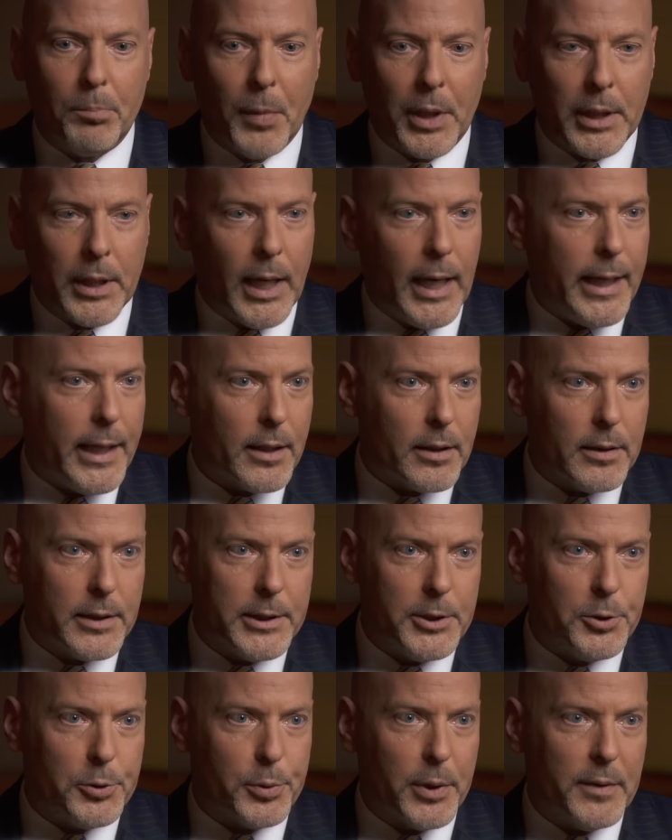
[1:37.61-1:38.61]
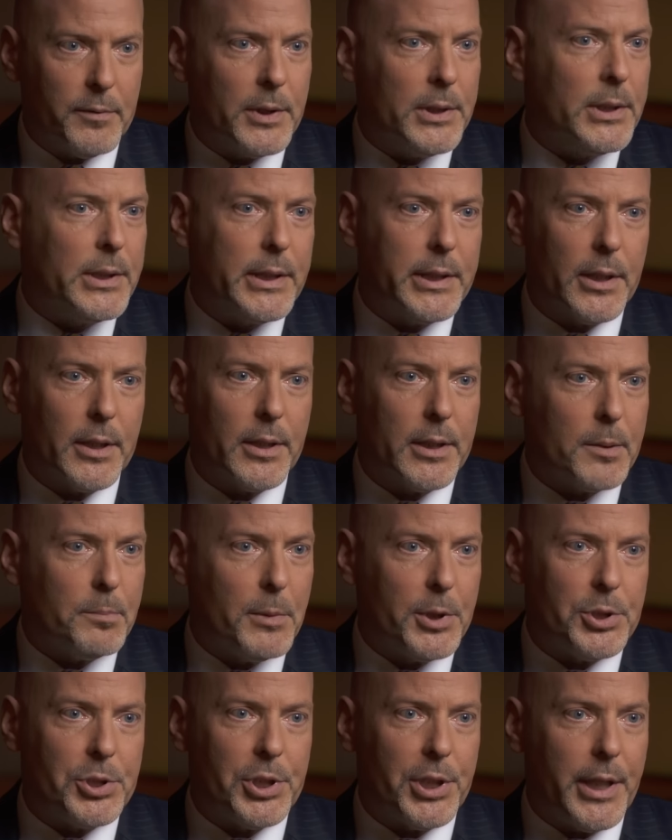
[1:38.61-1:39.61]
maniacally driven killing
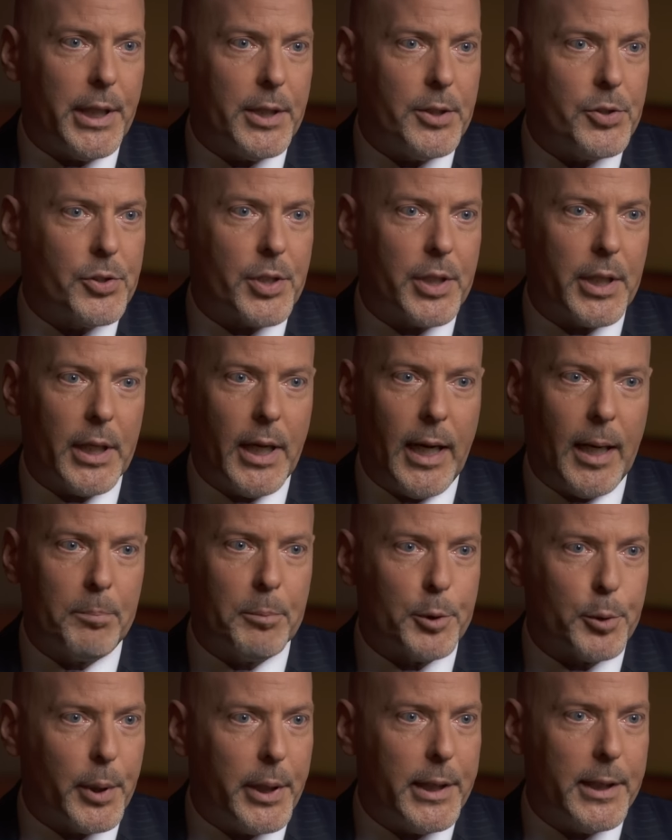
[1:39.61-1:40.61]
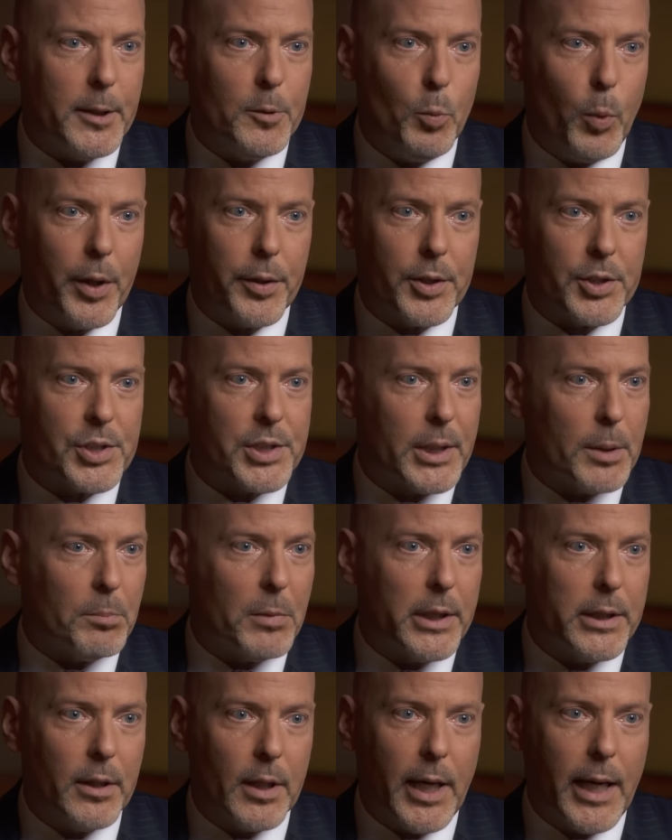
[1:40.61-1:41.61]
machines that operated with
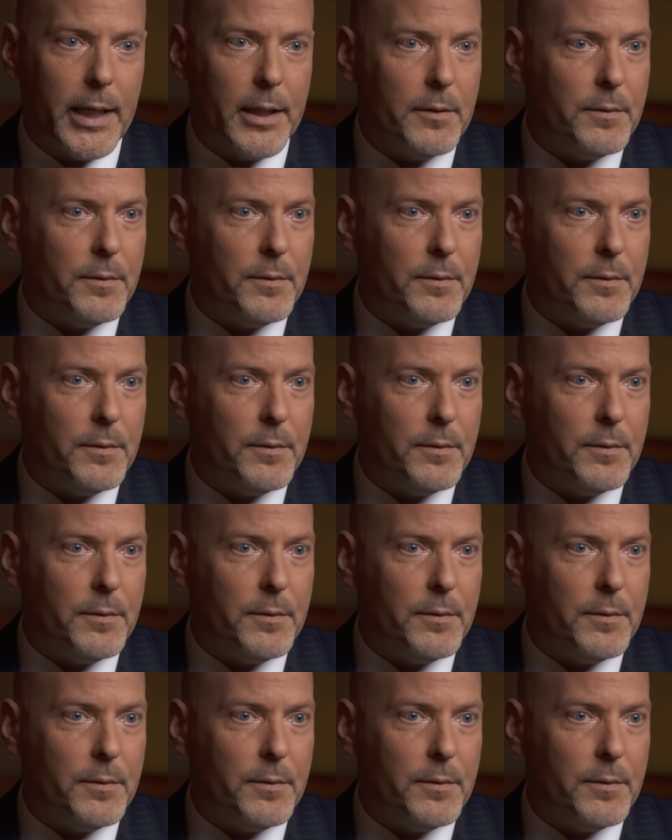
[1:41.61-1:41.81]
assembly line